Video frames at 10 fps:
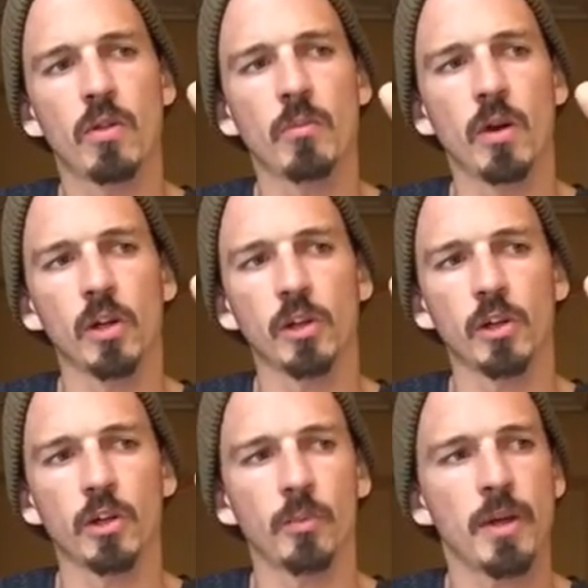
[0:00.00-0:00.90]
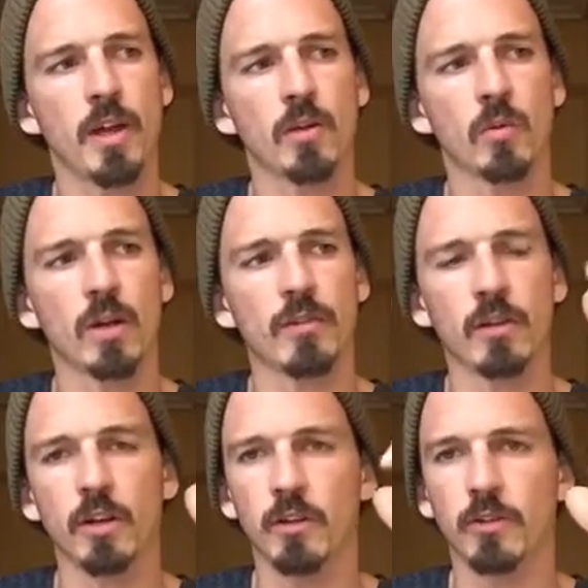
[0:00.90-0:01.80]
the marker, pen, or
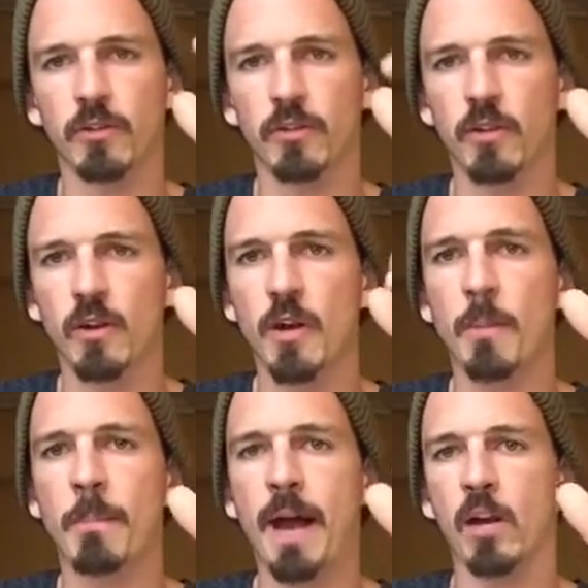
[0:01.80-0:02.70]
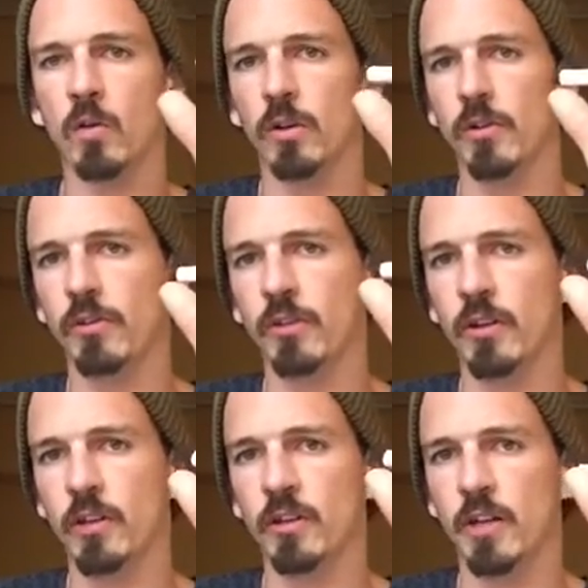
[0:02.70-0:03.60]
whatever it is backwards
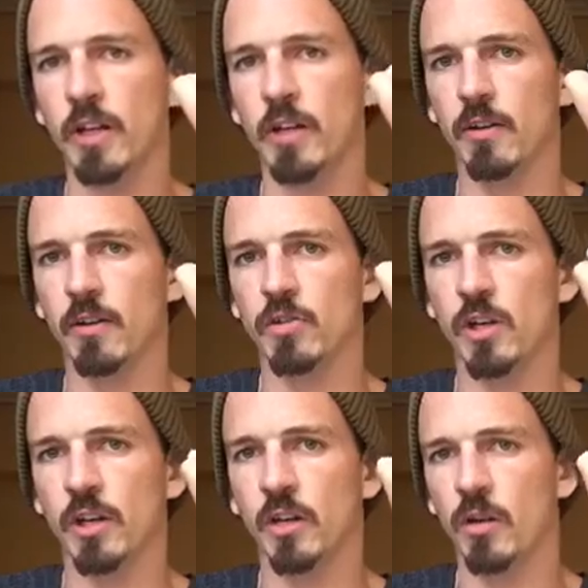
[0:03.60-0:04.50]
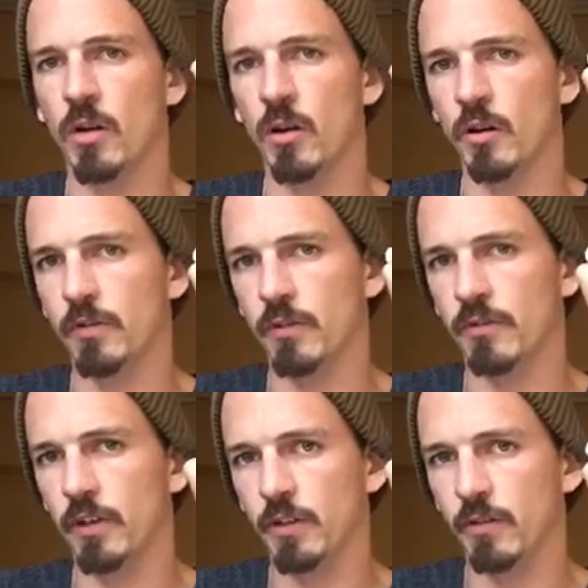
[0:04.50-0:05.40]
in your hand and try to get all of your
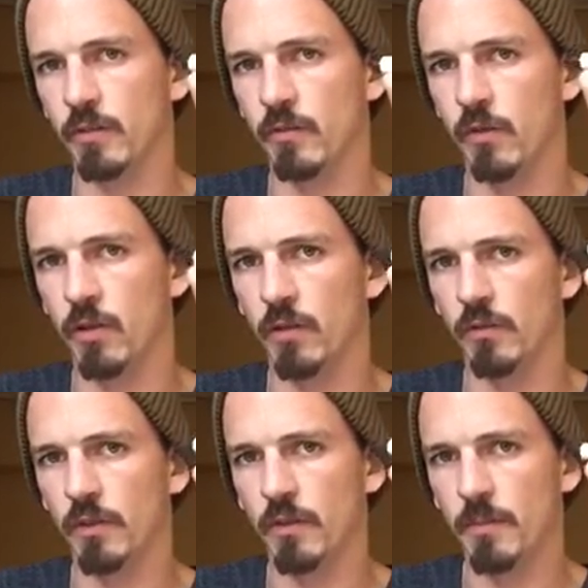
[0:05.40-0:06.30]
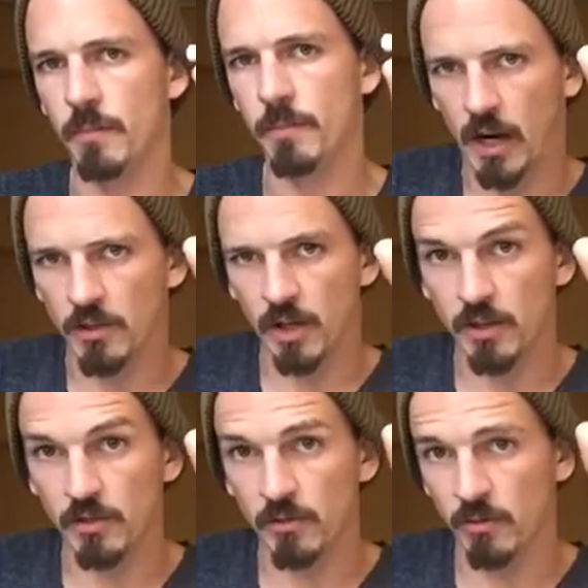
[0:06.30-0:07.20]
fingers involved. I tried
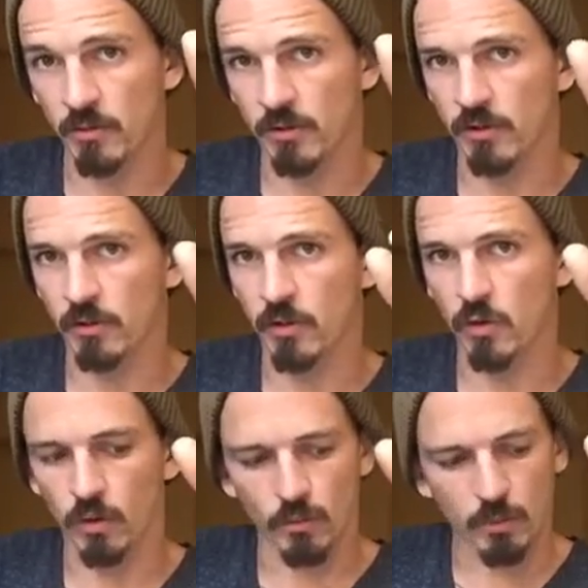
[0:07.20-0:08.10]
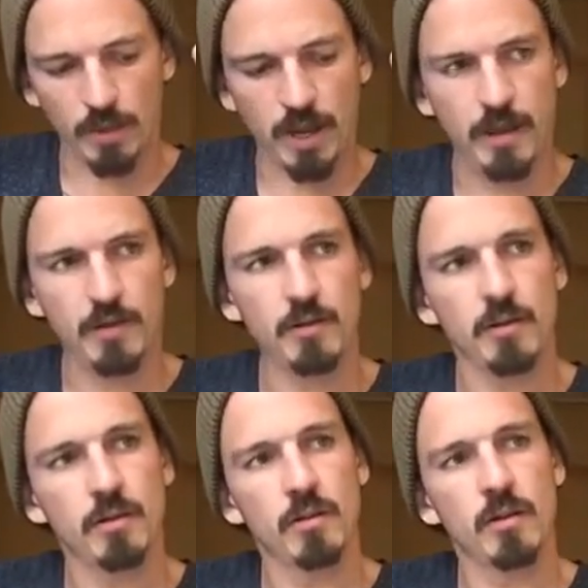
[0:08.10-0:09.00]
to do it with just a normal pen,
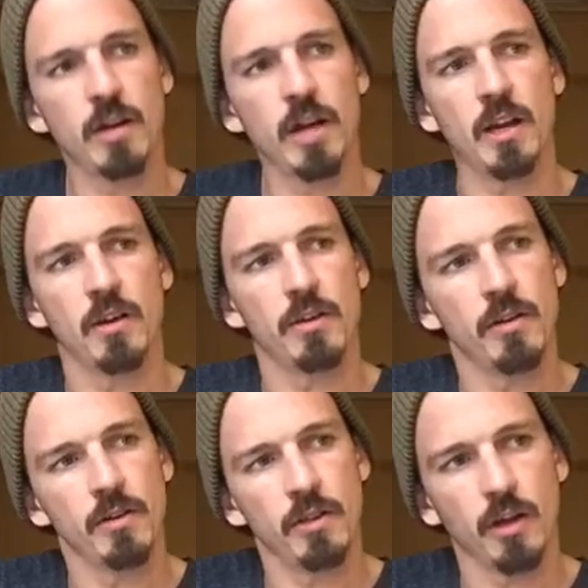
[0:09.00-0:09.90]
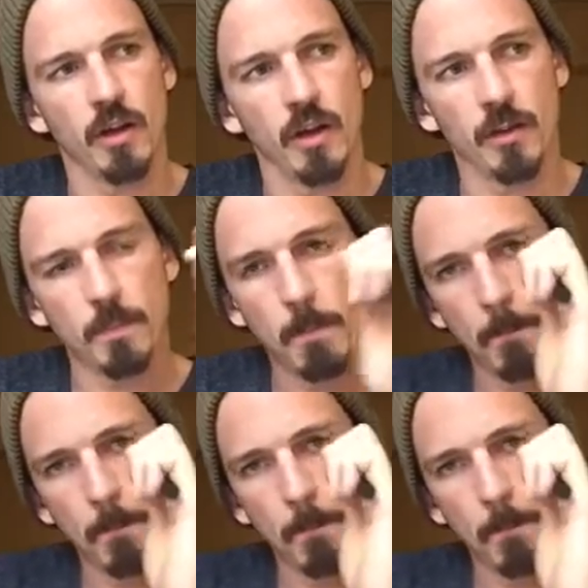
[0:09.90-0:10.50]
and the